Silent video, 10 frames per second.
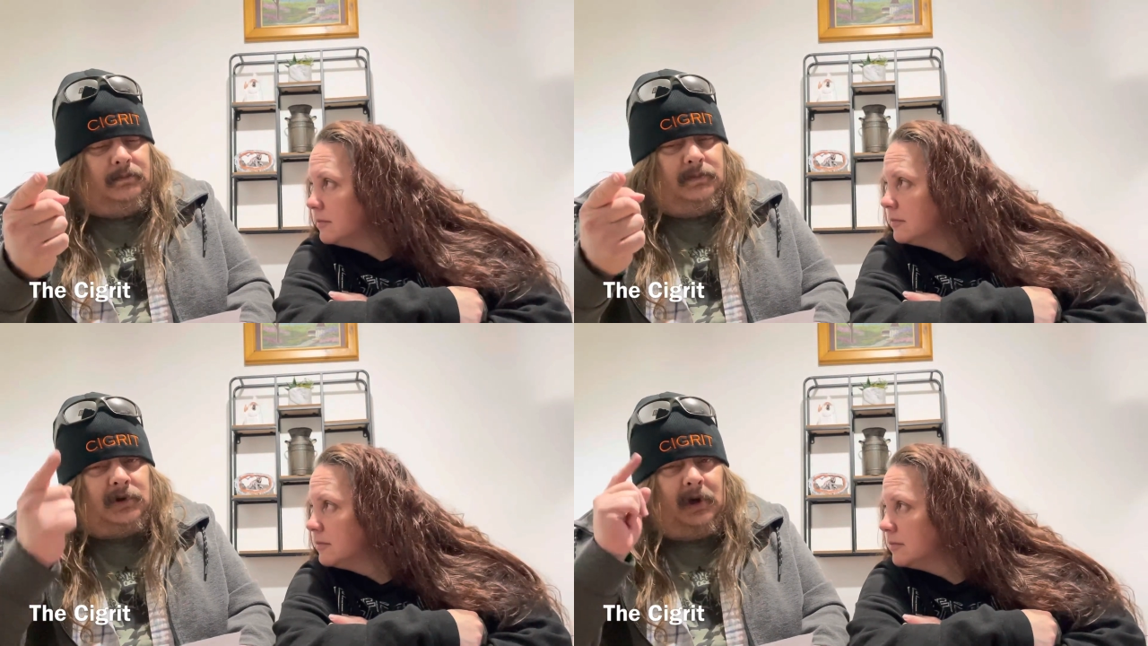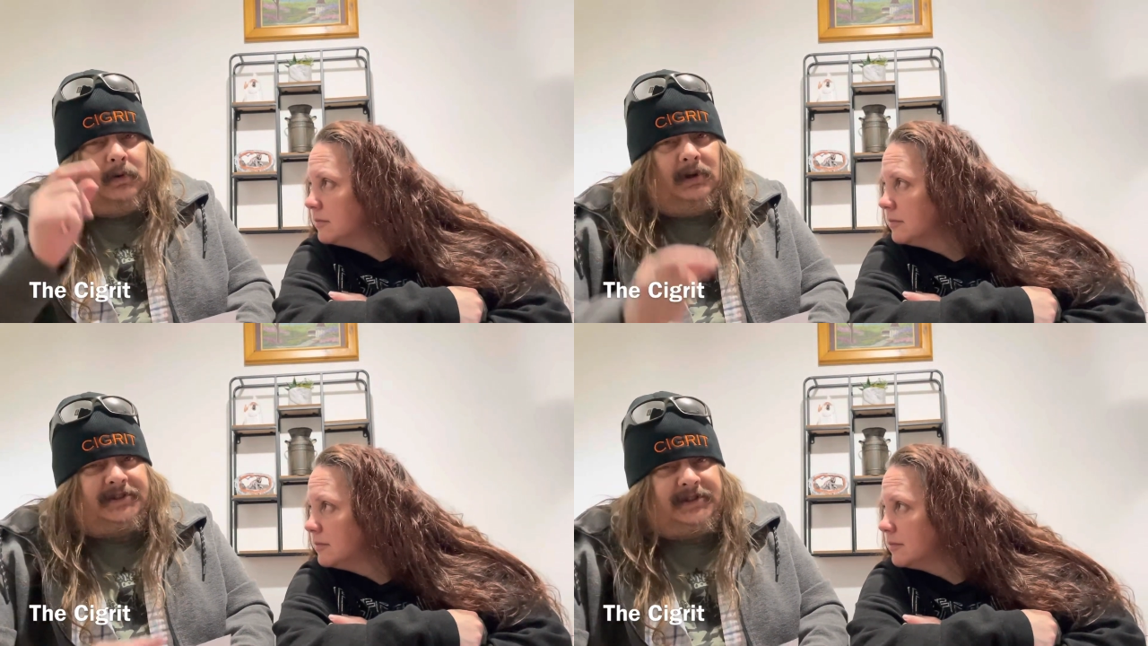
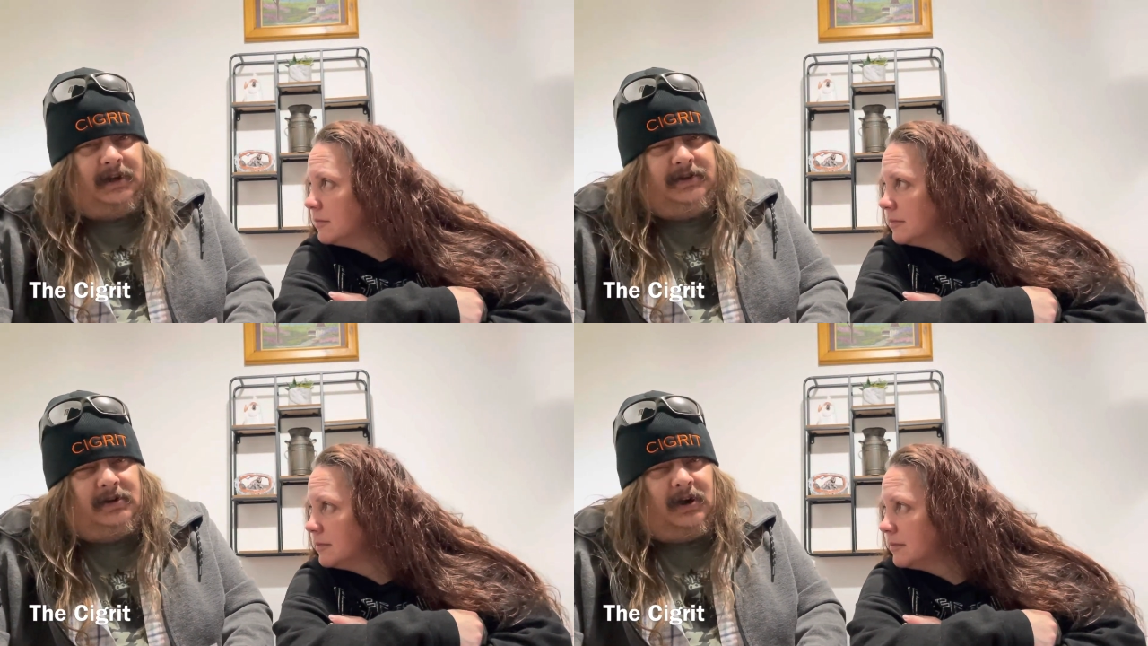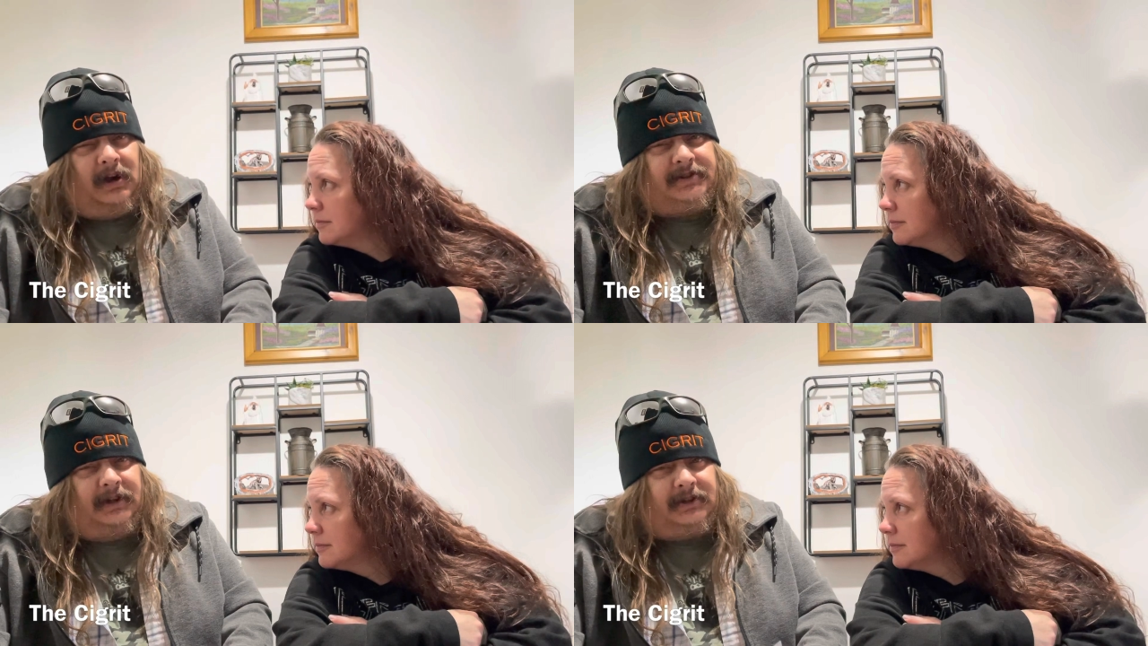Speaker 1: Donna wants to tell you
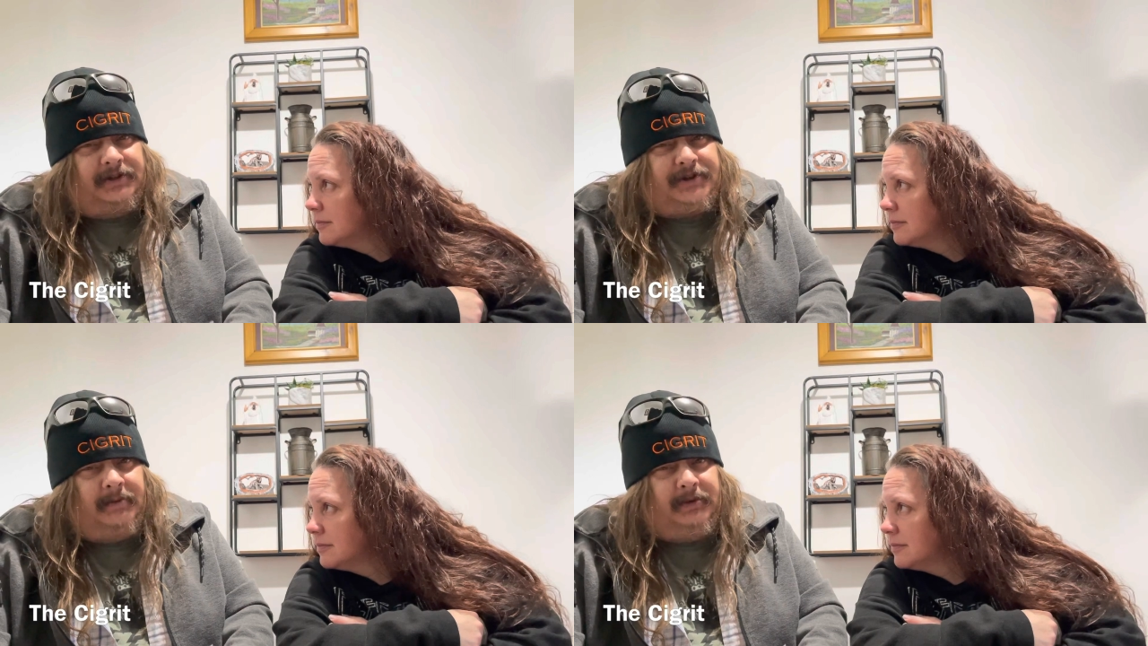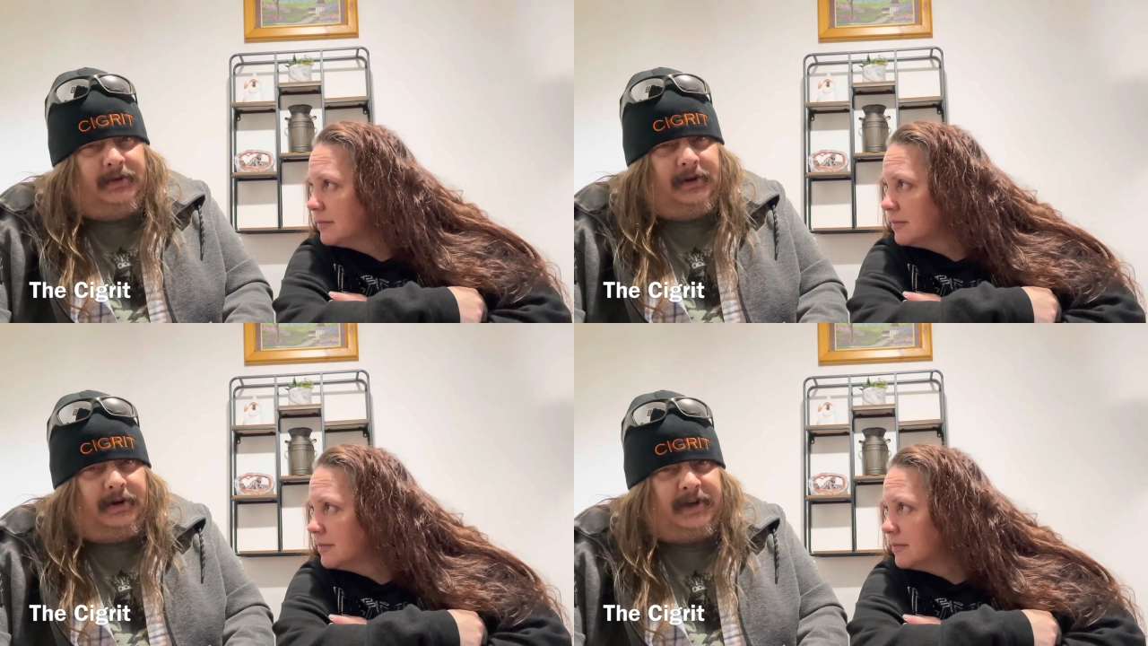cocksuckers
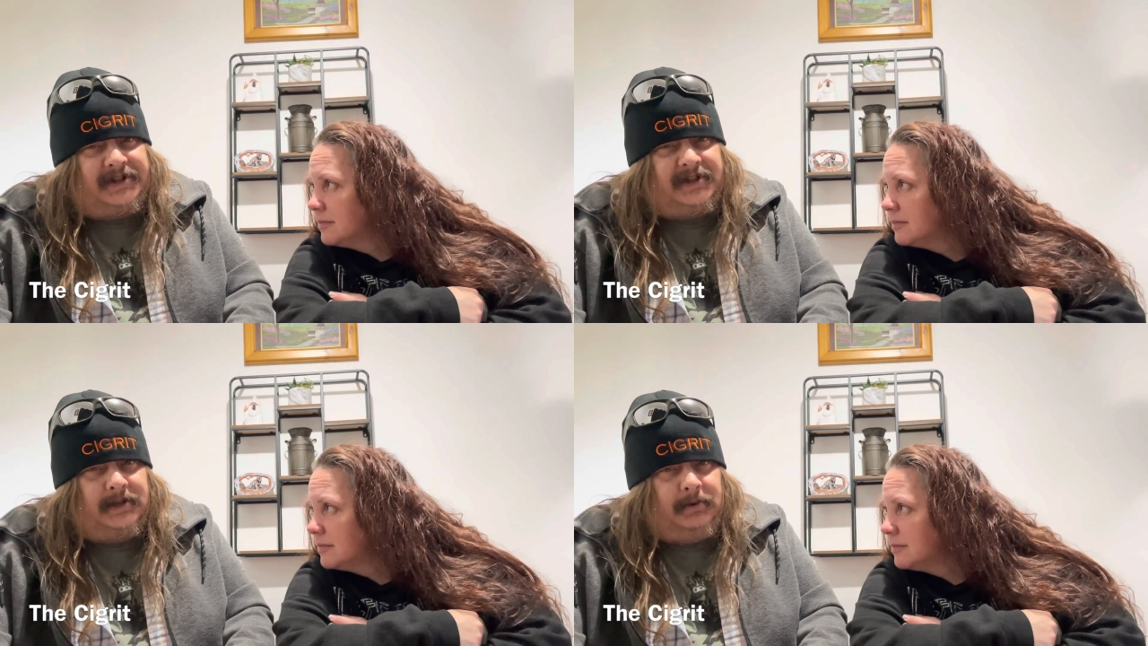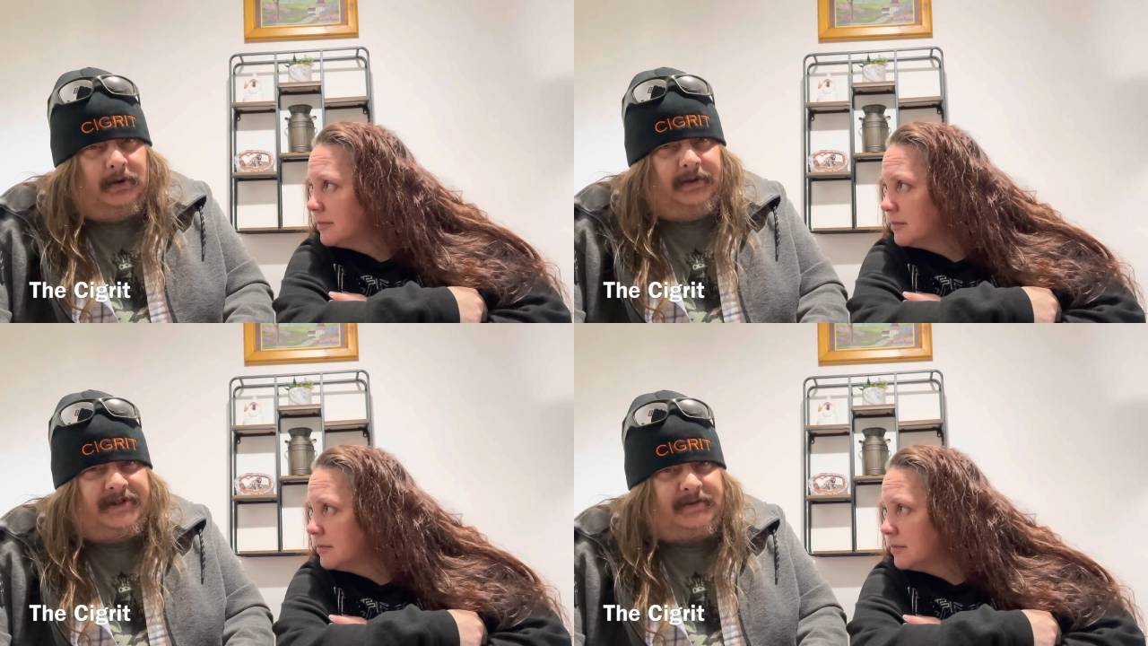about her
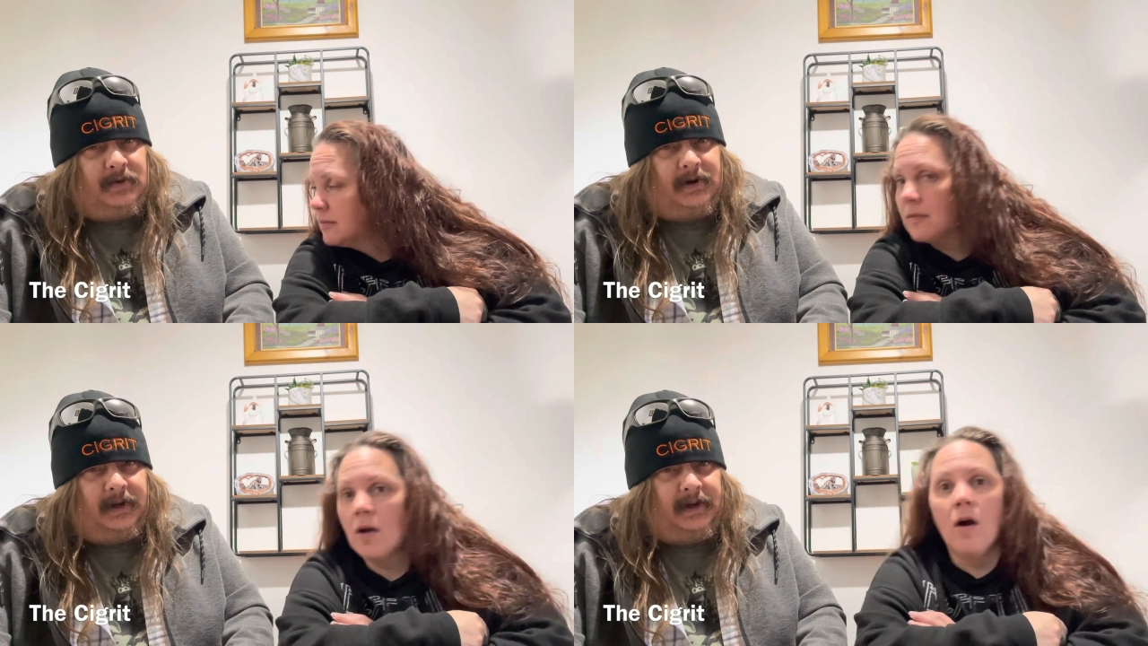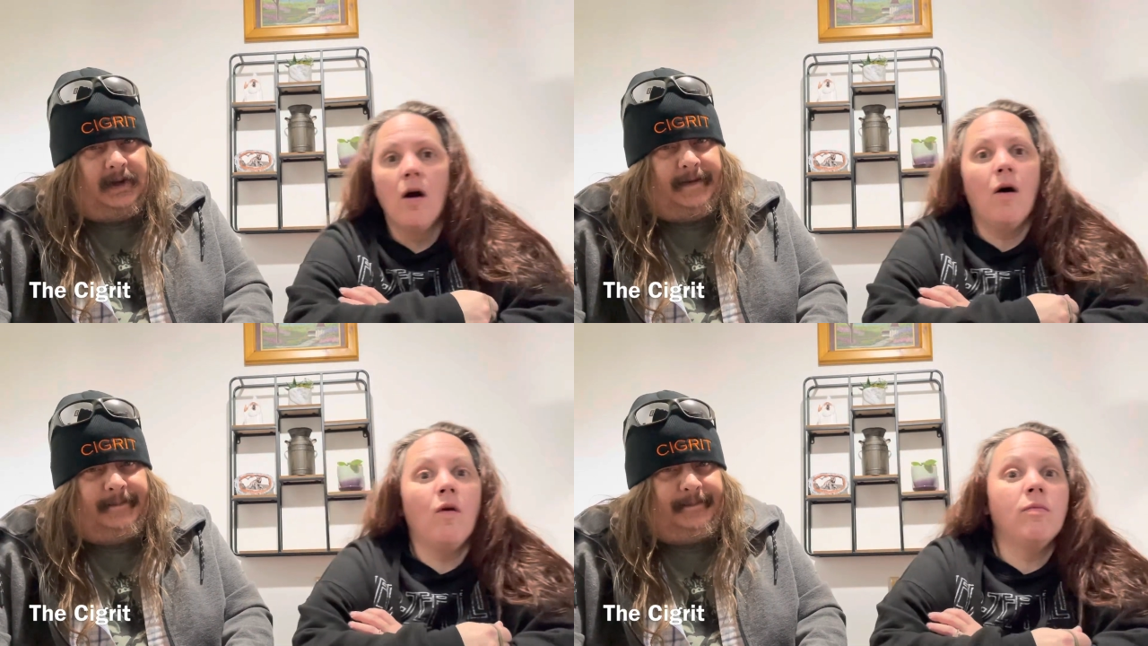gazebo this
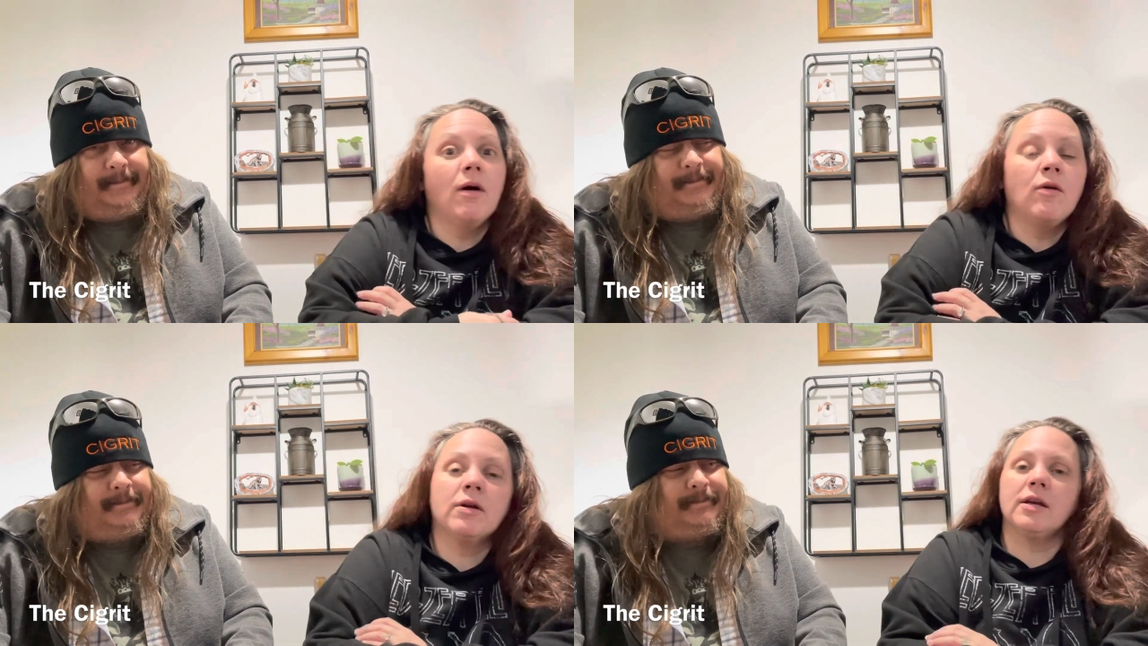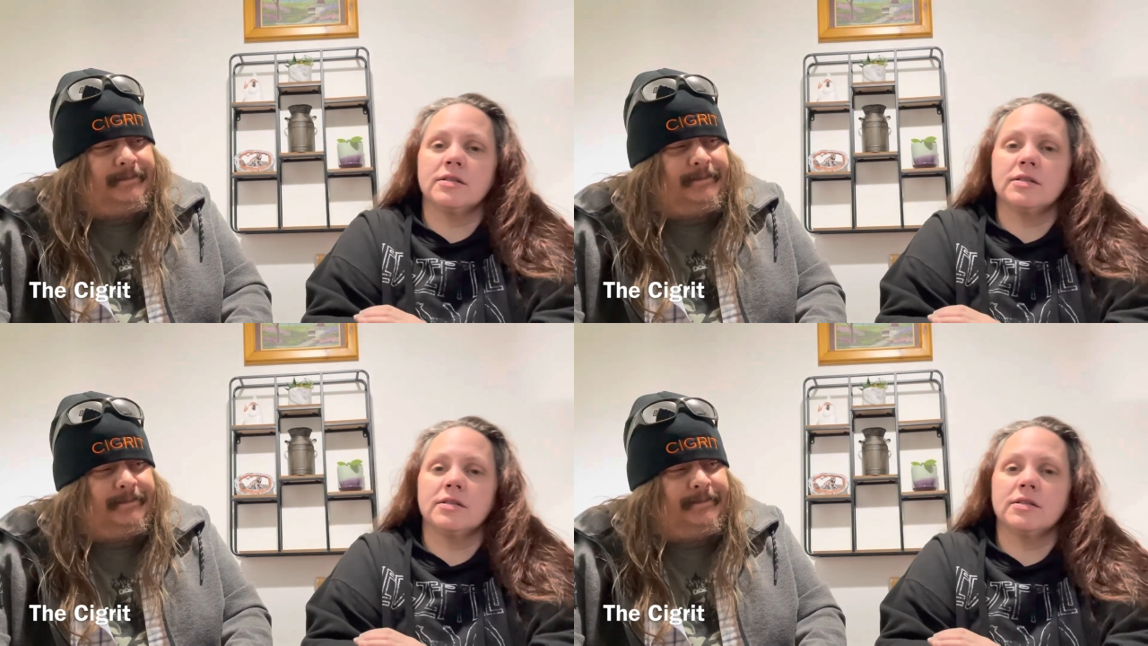morning.
Speaker 2: Oh, my, okay.